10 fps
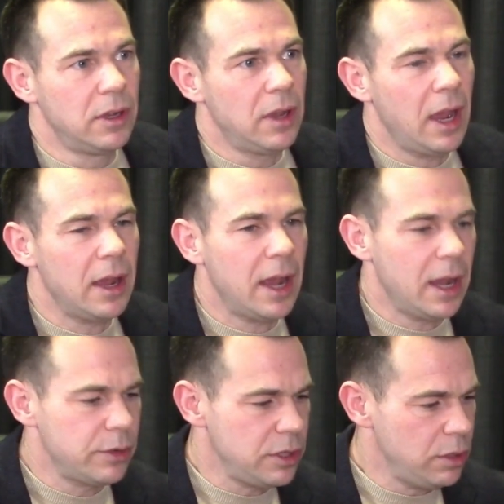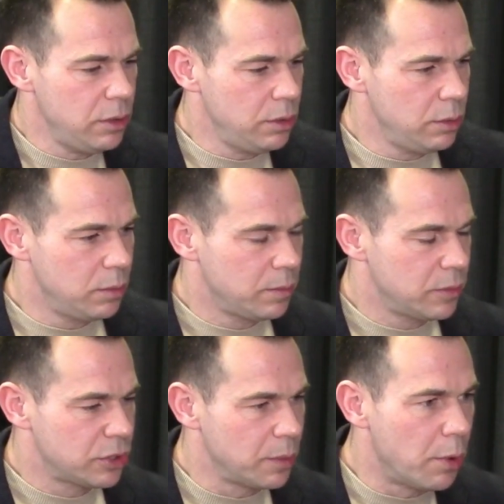How do you
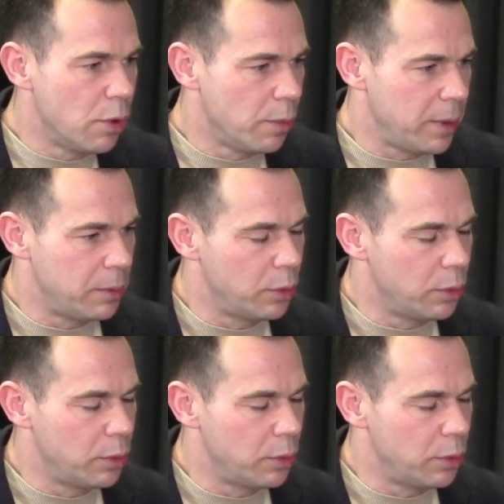support people?